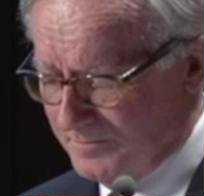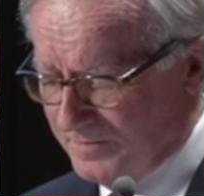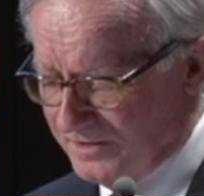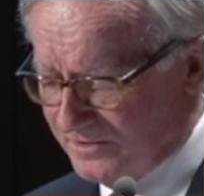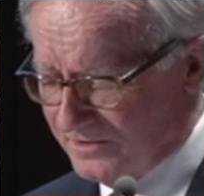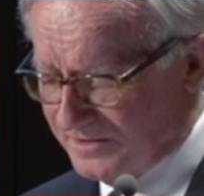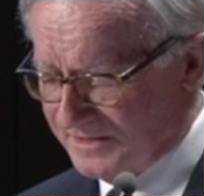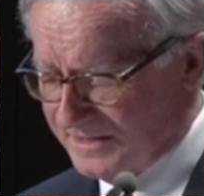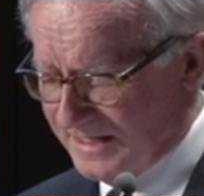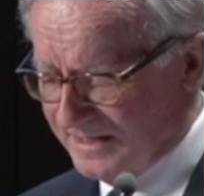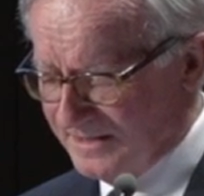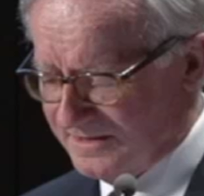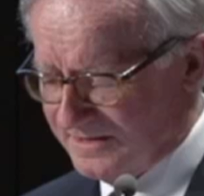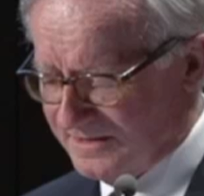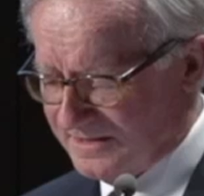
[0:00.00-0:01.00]
because it
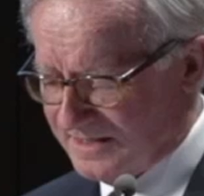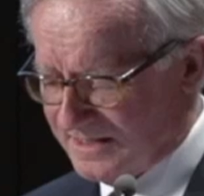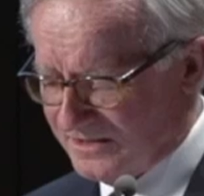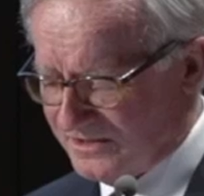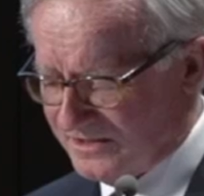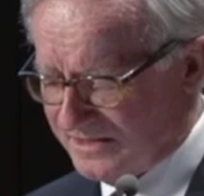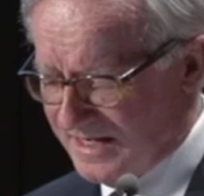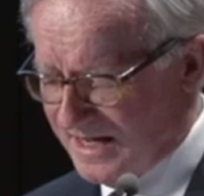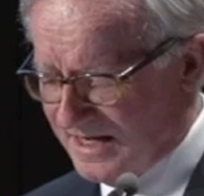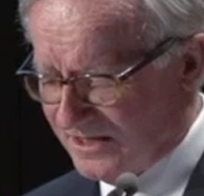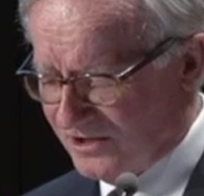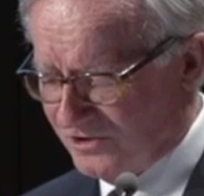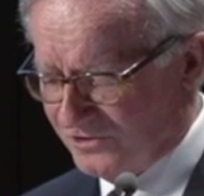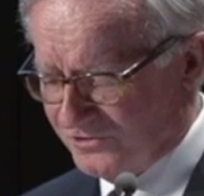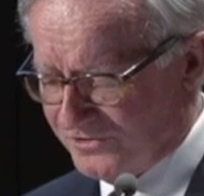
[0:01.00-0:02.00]
stands in such
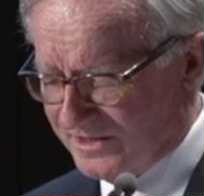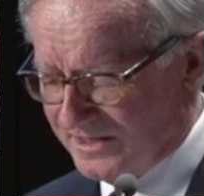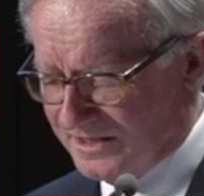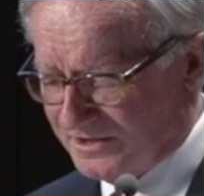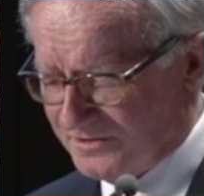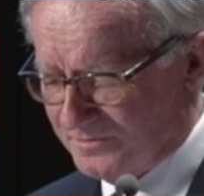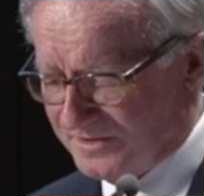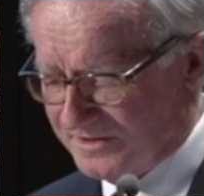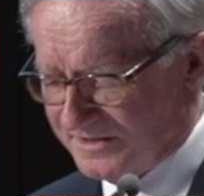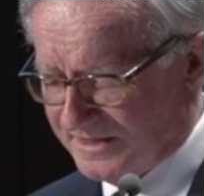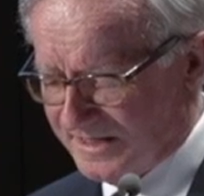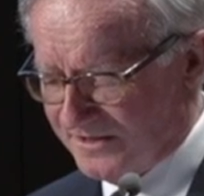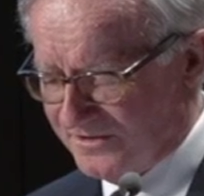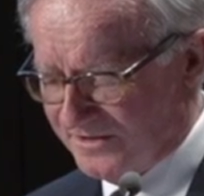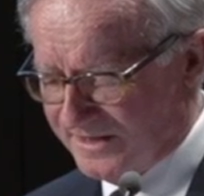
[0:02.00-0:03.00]
stark contrast with the
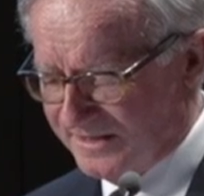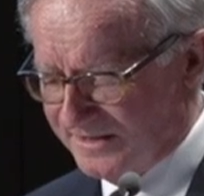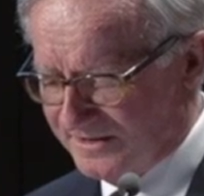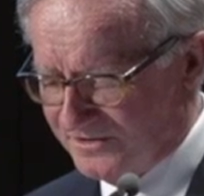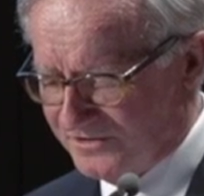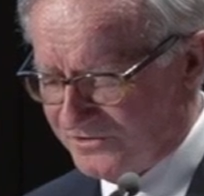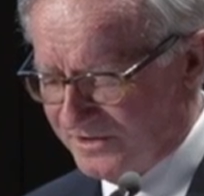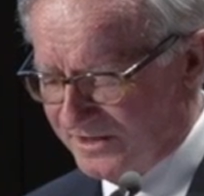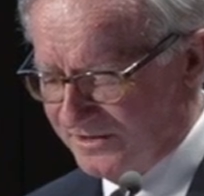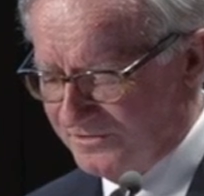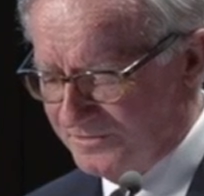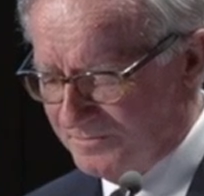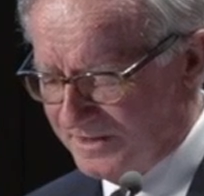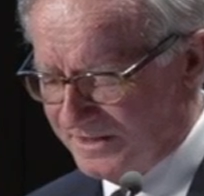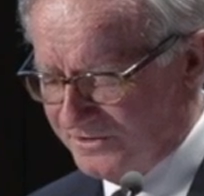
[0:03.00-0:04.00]
segregated Australia
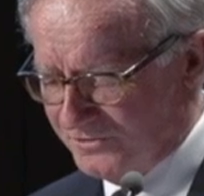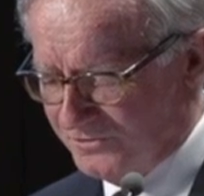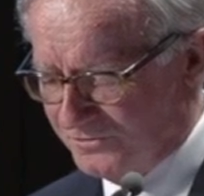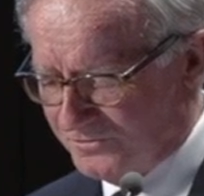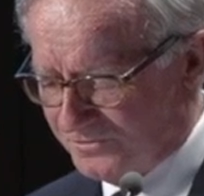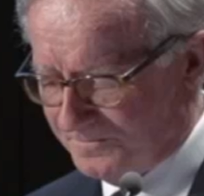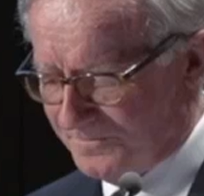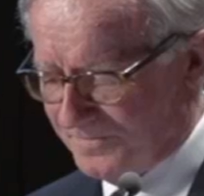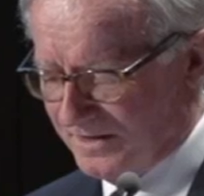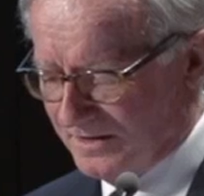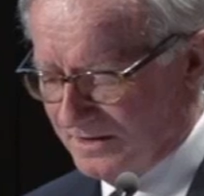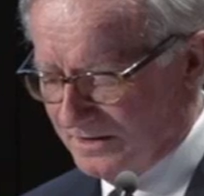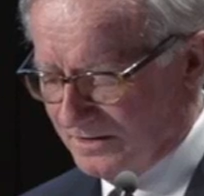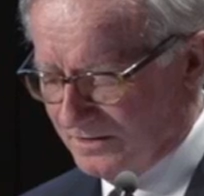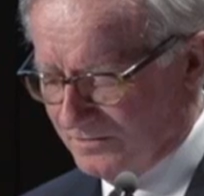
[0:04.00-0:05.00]
of my youth,
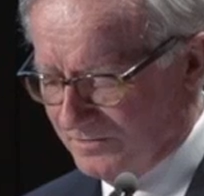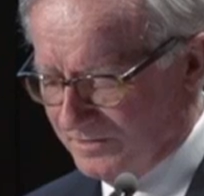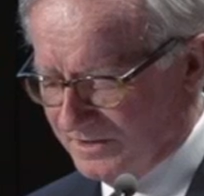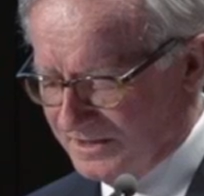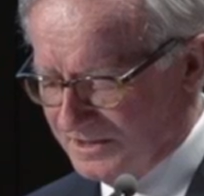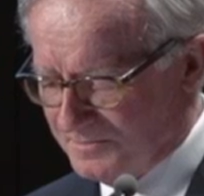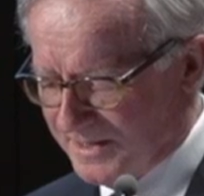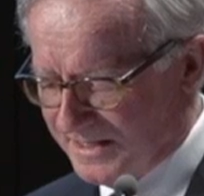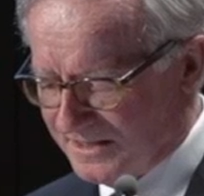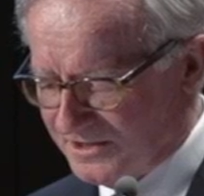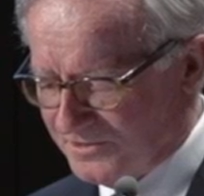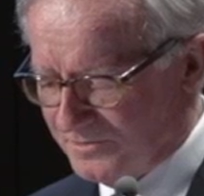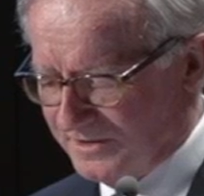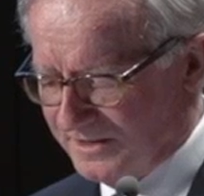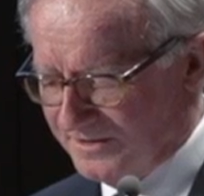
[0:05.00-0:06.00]
where these
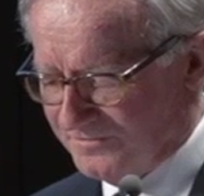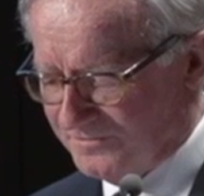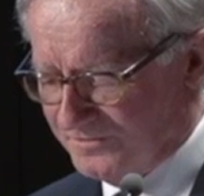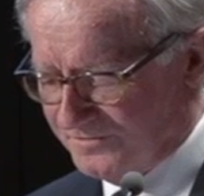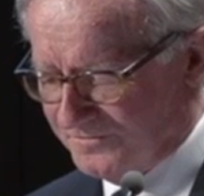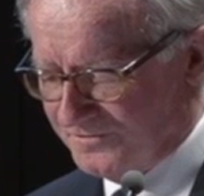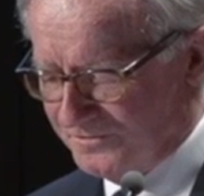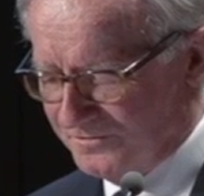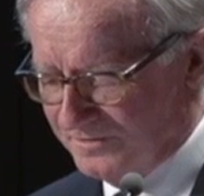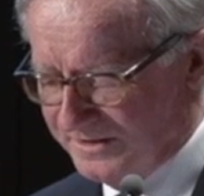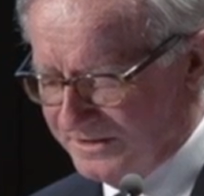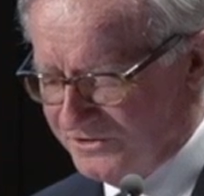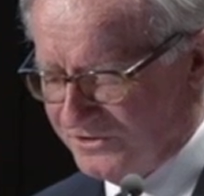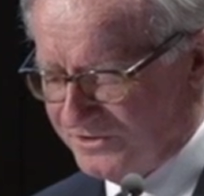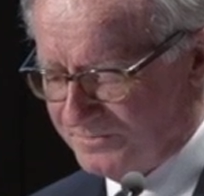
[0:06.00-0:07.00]
matters were left to a few
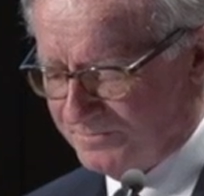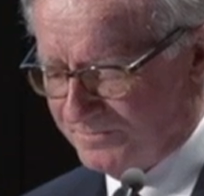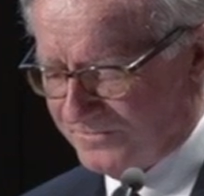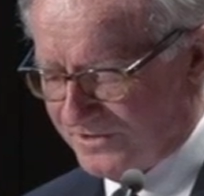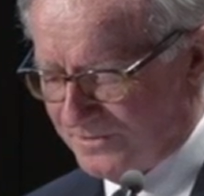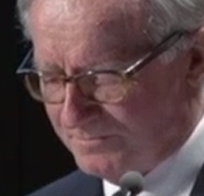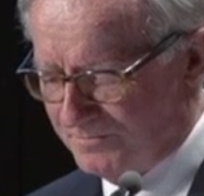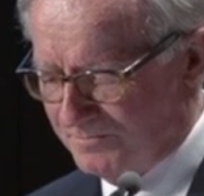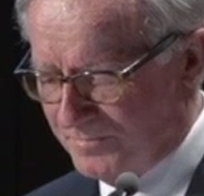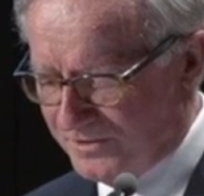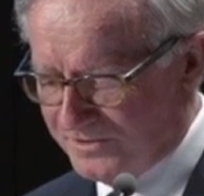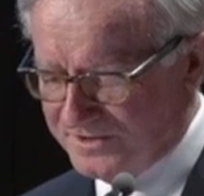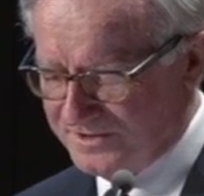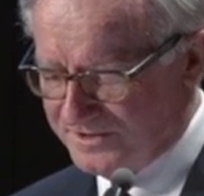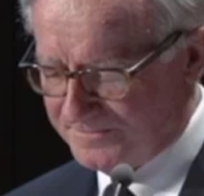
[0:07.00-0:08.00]
religious
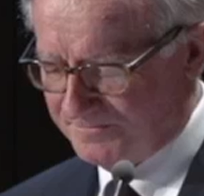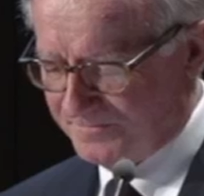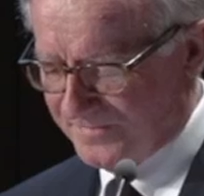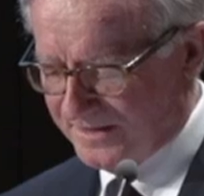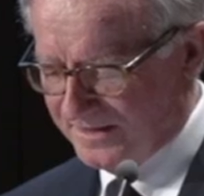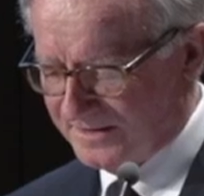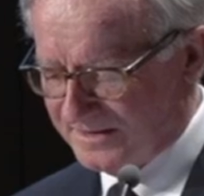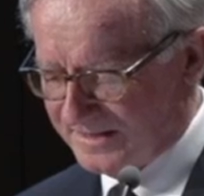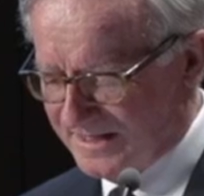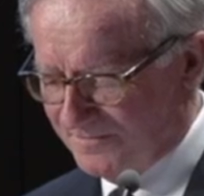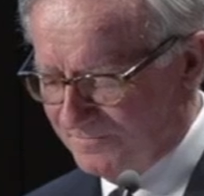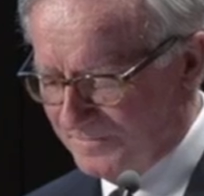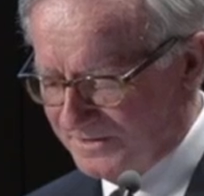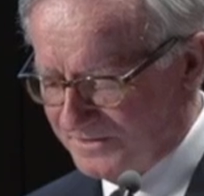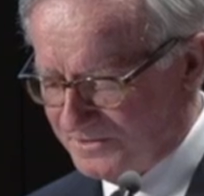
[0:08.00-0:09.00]
bodies and to
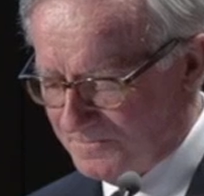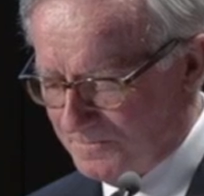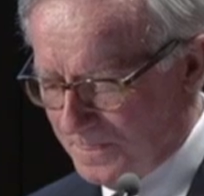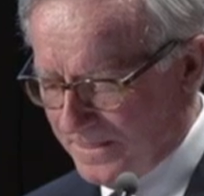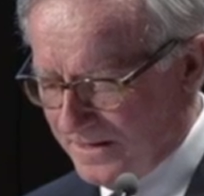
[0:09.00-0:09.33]
governments.